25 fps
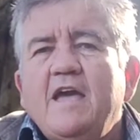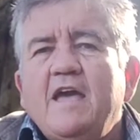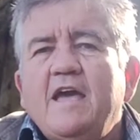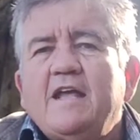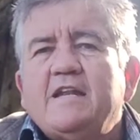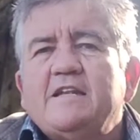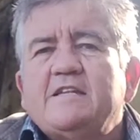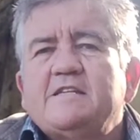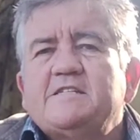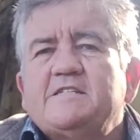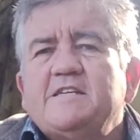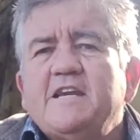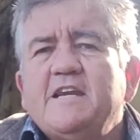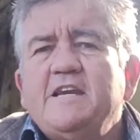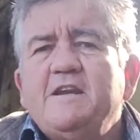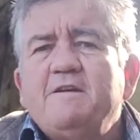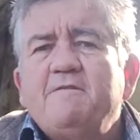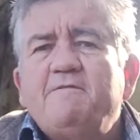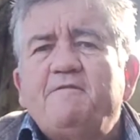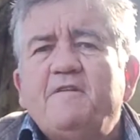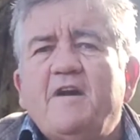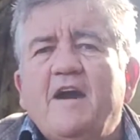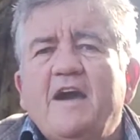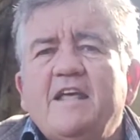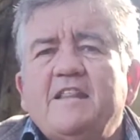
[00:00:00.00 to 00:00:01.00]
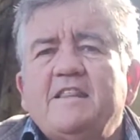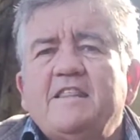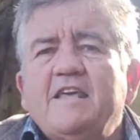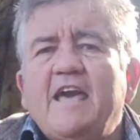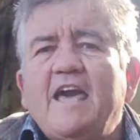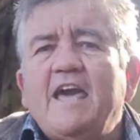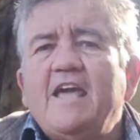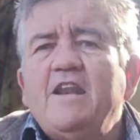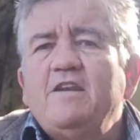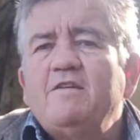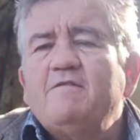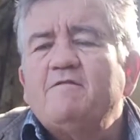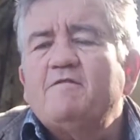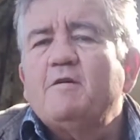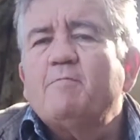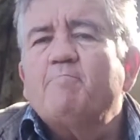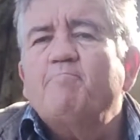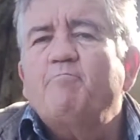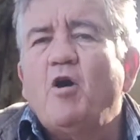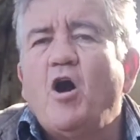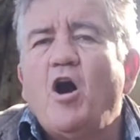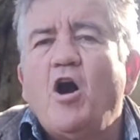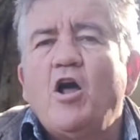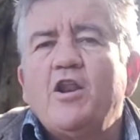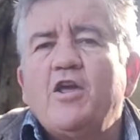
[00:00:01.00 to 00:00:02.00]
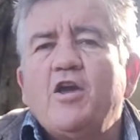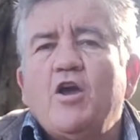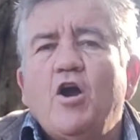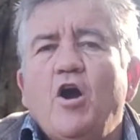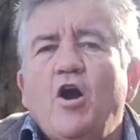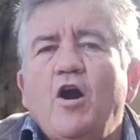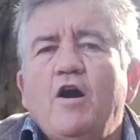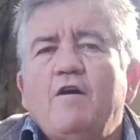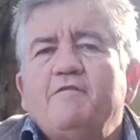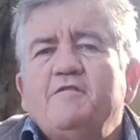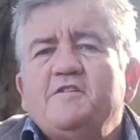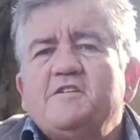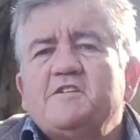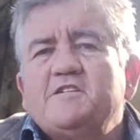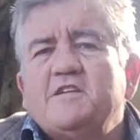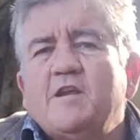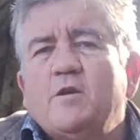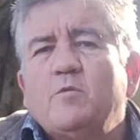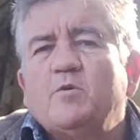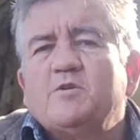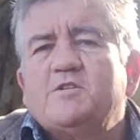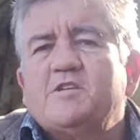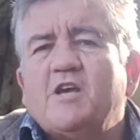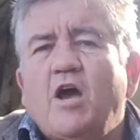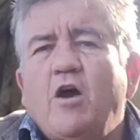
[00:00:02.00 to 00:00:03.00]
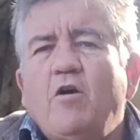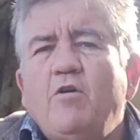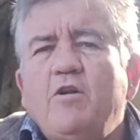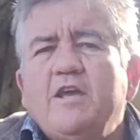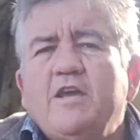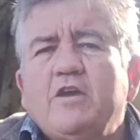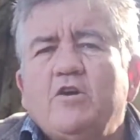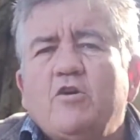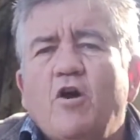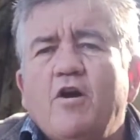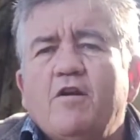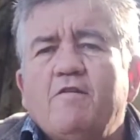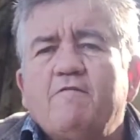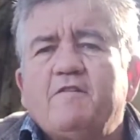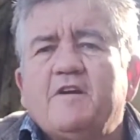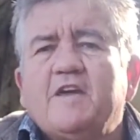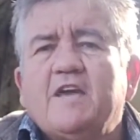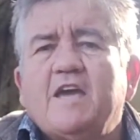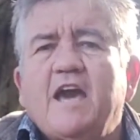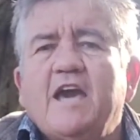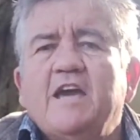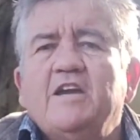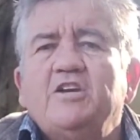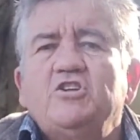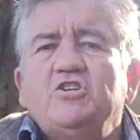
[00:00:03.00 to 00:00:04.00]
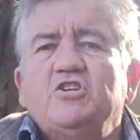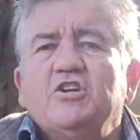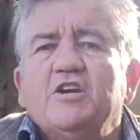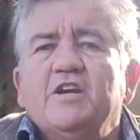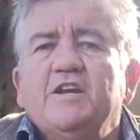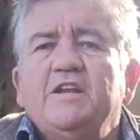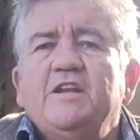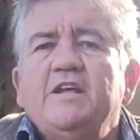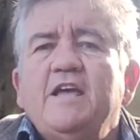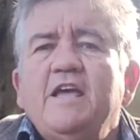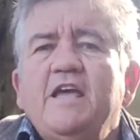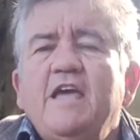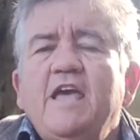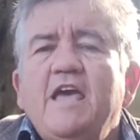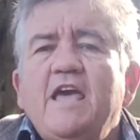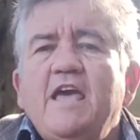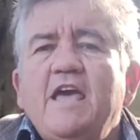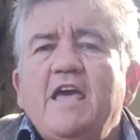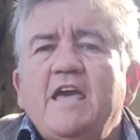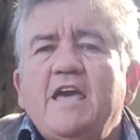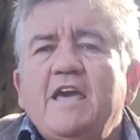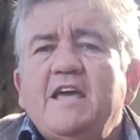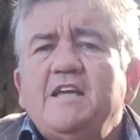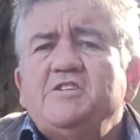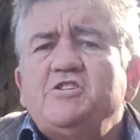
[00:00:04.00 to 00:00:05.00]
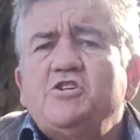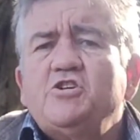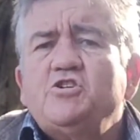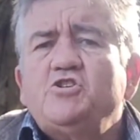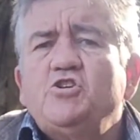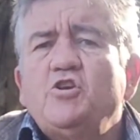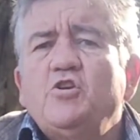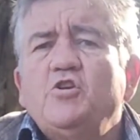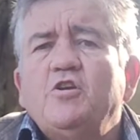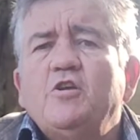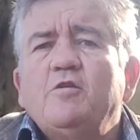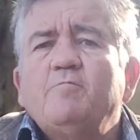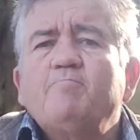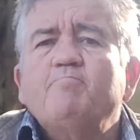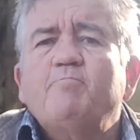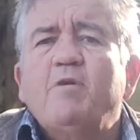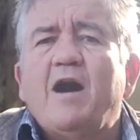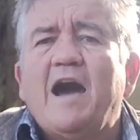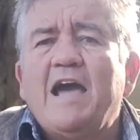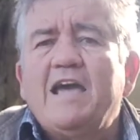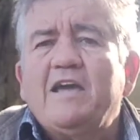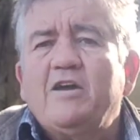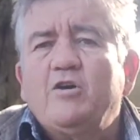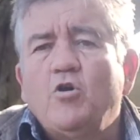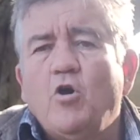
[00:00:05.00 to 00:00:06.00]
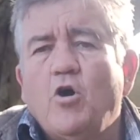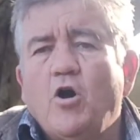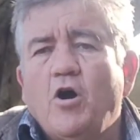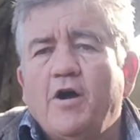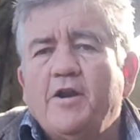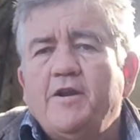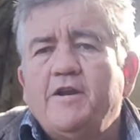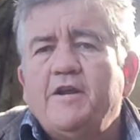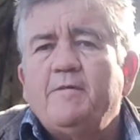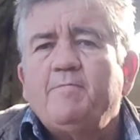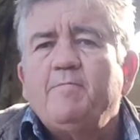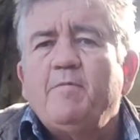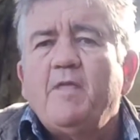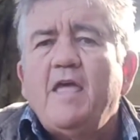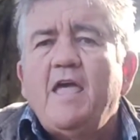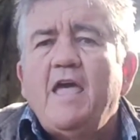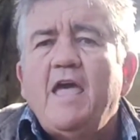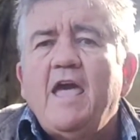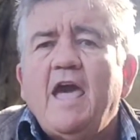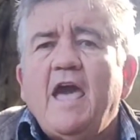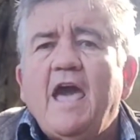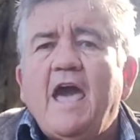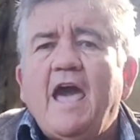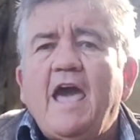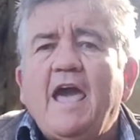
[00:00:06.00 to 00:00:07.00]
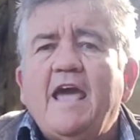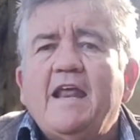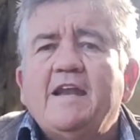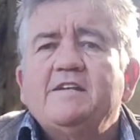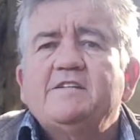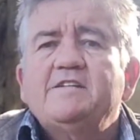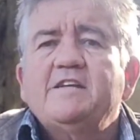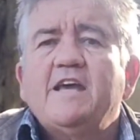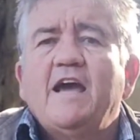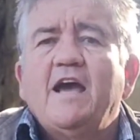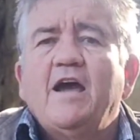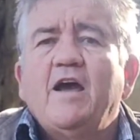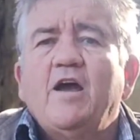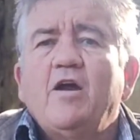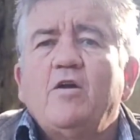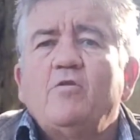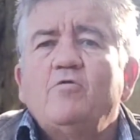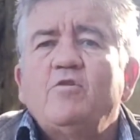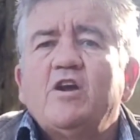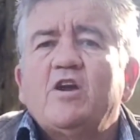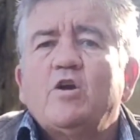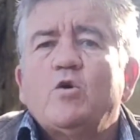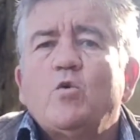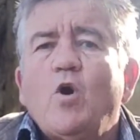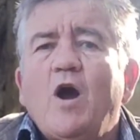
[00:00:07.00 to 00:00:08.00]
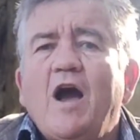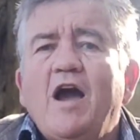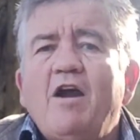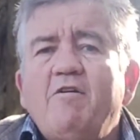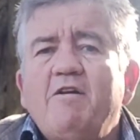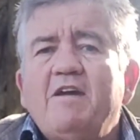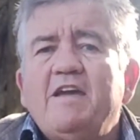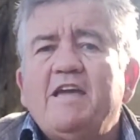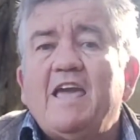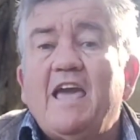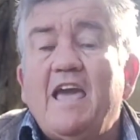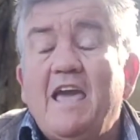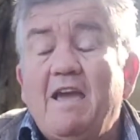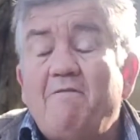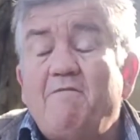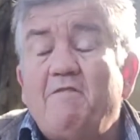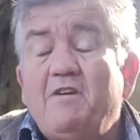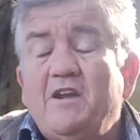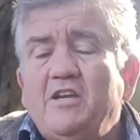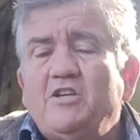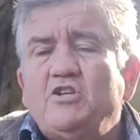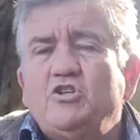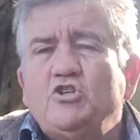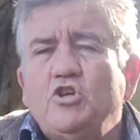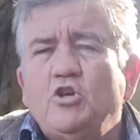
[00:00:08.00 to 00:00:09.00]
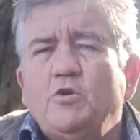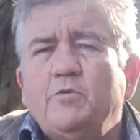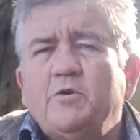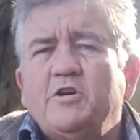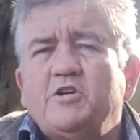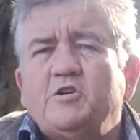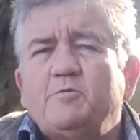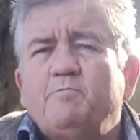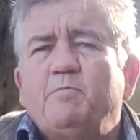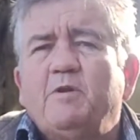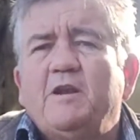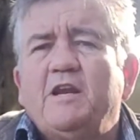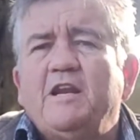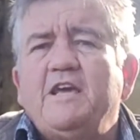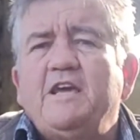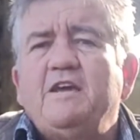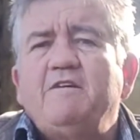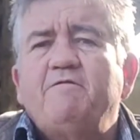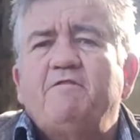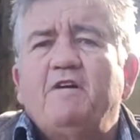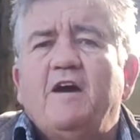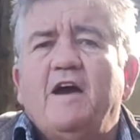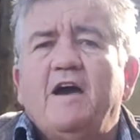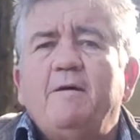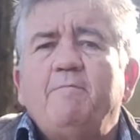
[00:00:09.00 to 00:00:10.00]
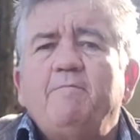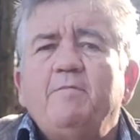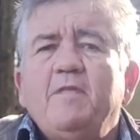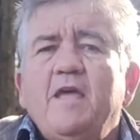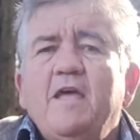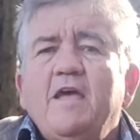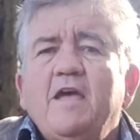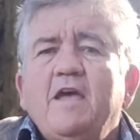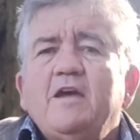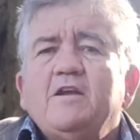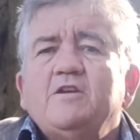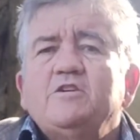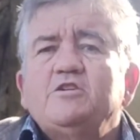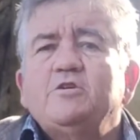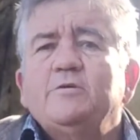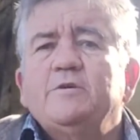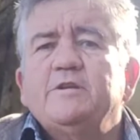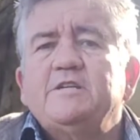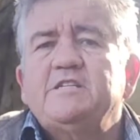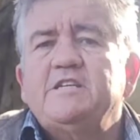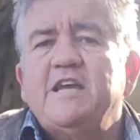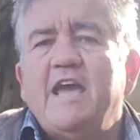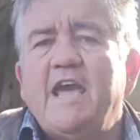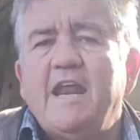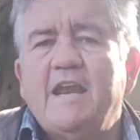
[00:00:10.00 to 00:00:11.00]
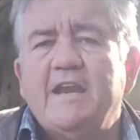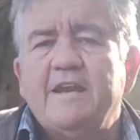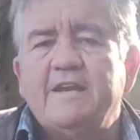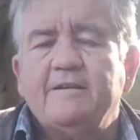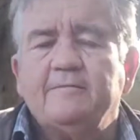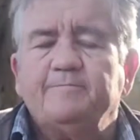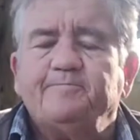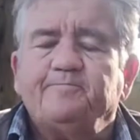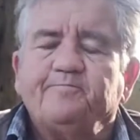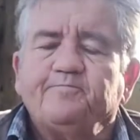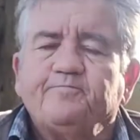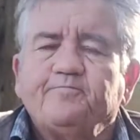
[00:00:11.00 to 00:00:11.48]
It signified the end of the barley harvest and was a holy convocation instituted by God and requiring every Jewish believer to attend.